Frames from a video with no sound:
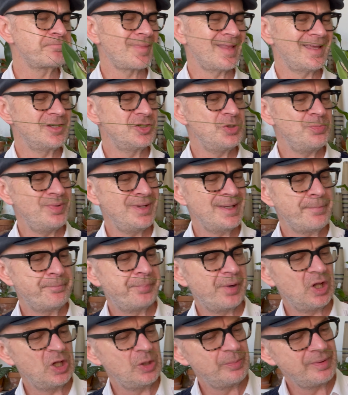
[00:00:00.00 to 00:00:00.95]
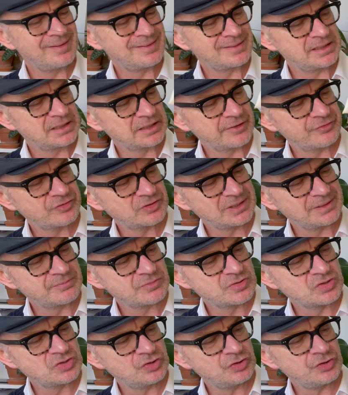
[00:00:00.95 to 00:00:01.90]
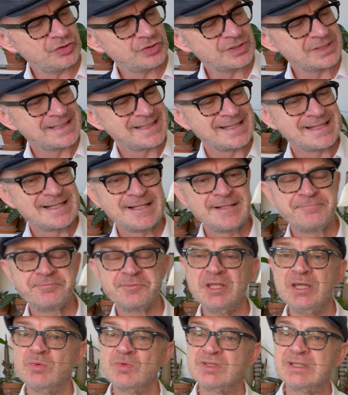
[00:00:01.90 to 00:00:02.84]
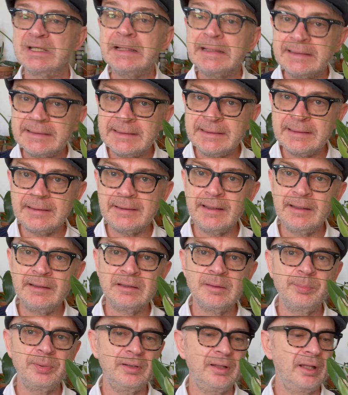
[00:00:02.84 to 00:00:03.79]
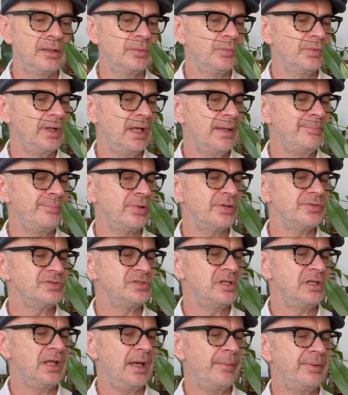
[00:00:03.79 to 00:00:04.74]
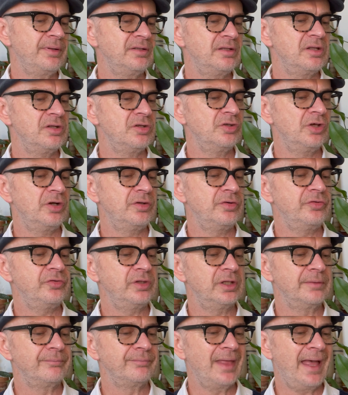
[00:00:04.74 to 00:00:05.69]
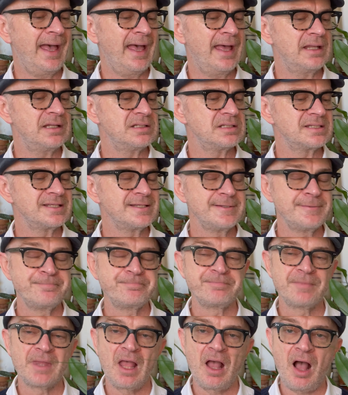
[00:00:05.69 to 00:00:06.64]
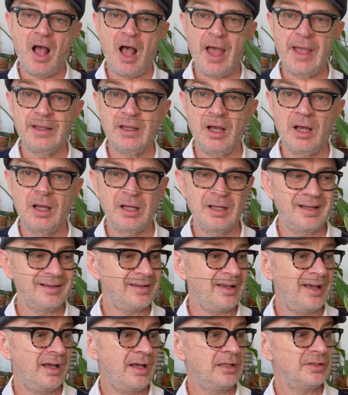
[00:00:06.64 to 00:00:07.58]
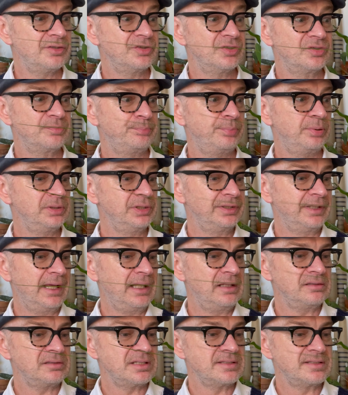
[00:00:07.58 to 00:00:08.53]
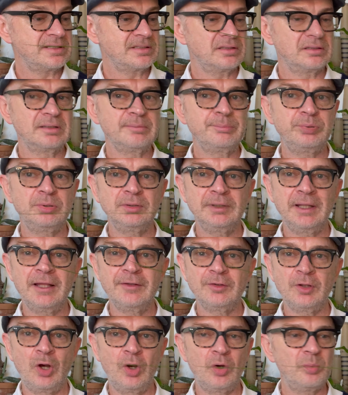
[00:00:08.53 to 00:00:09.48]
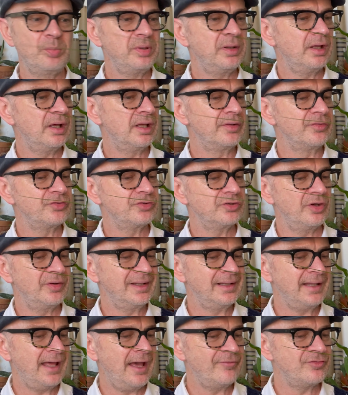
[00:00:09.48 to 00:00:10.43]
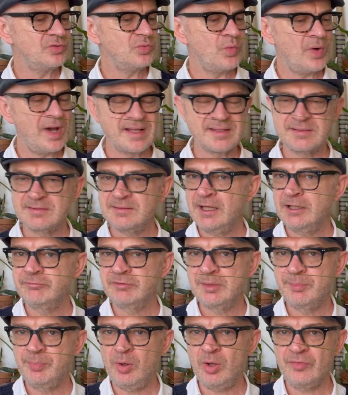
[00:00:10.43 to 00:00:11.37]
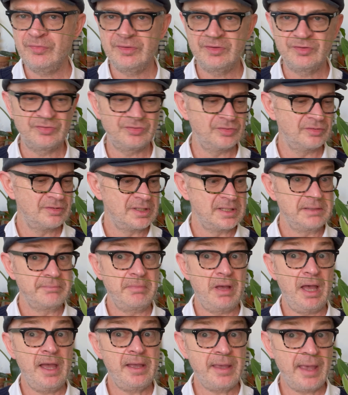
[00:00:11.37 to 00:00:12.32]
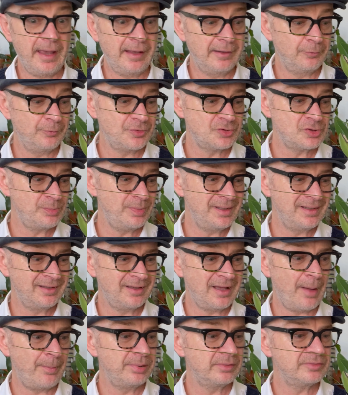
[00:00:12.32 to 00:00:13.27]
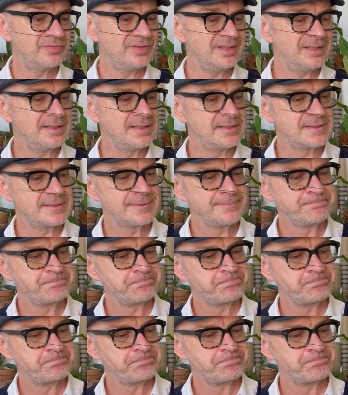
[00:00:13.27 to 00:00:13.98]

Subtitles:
It could be a bulby thing of some sort. It was clearly in the plant when I potted it up and didn't notice it. And I can't just pull it out because it's going to pull out the whole plant. So it'll have to wait till I repot this again, which will be in a couple of years.